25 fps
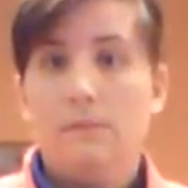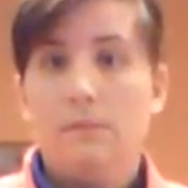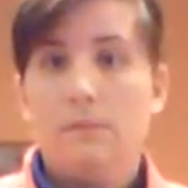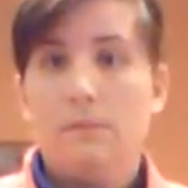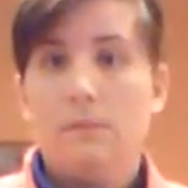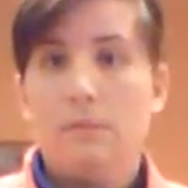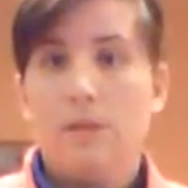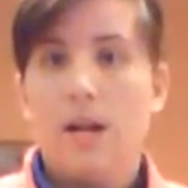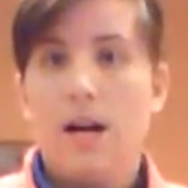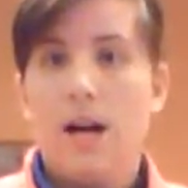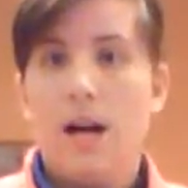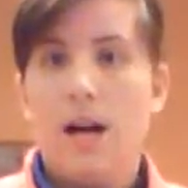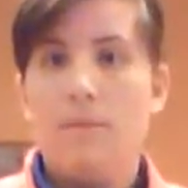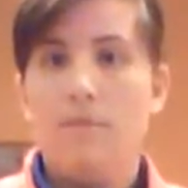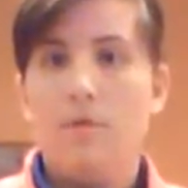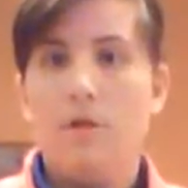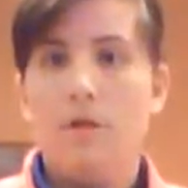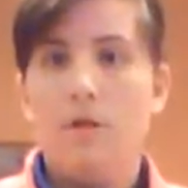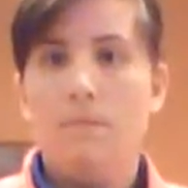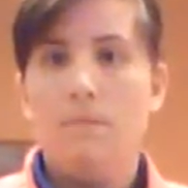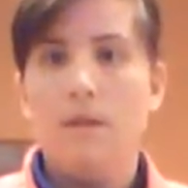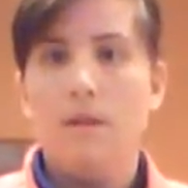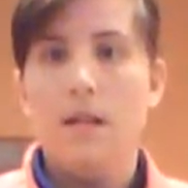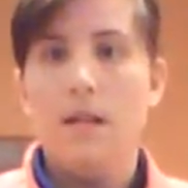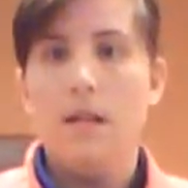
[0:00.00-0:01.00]

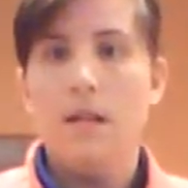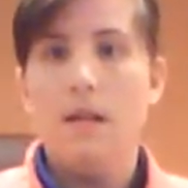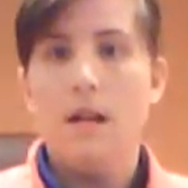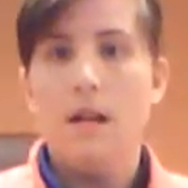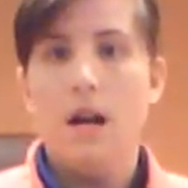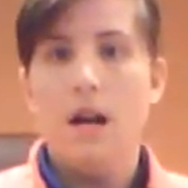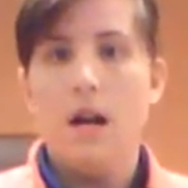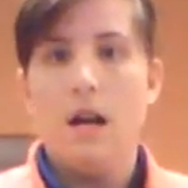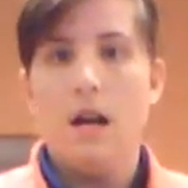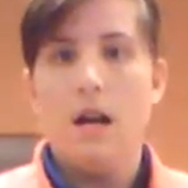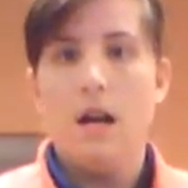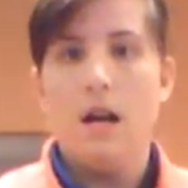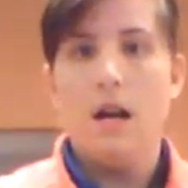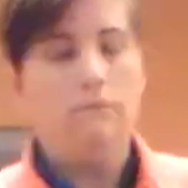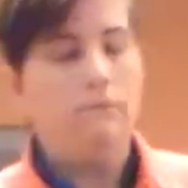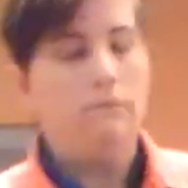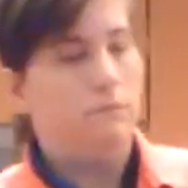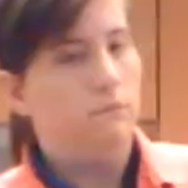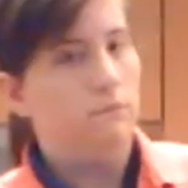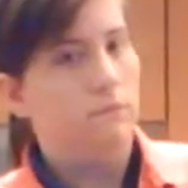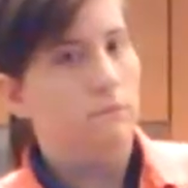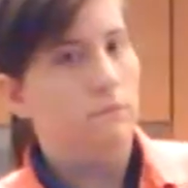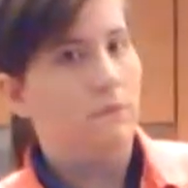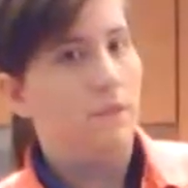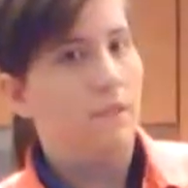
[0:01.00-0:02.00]
Probably not.
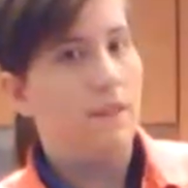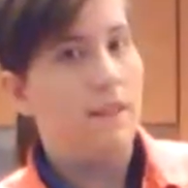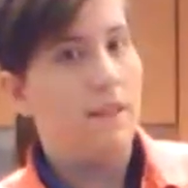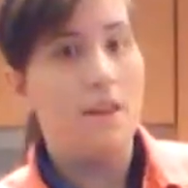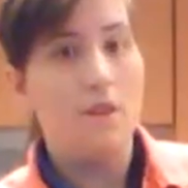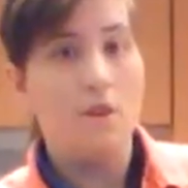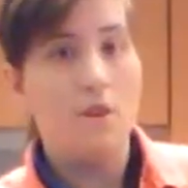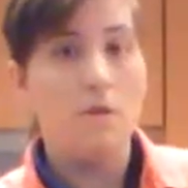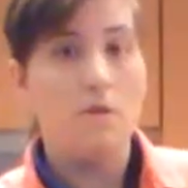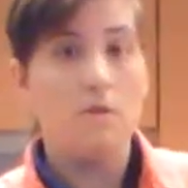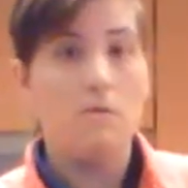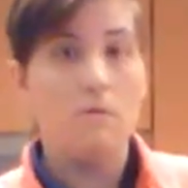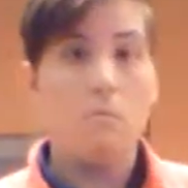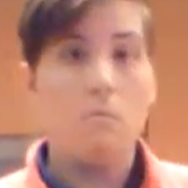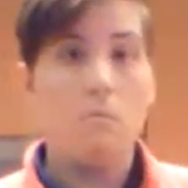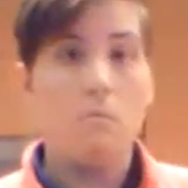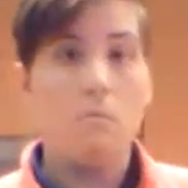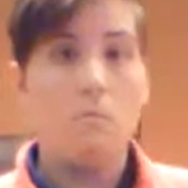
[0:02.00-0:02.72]
They look,